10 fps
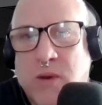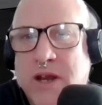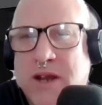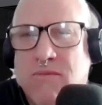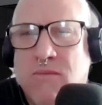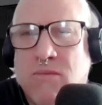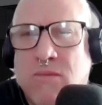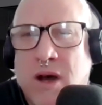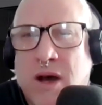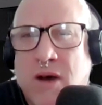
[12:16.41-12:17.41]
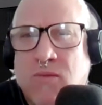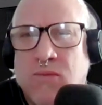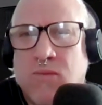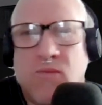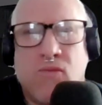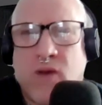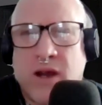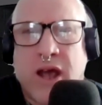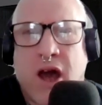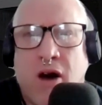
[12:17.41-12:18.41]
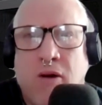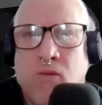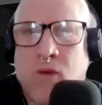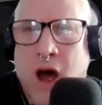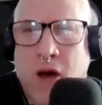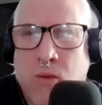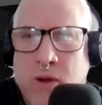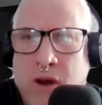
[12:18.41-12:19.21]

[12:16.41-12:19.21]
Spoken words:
When did uh, Rick Alba,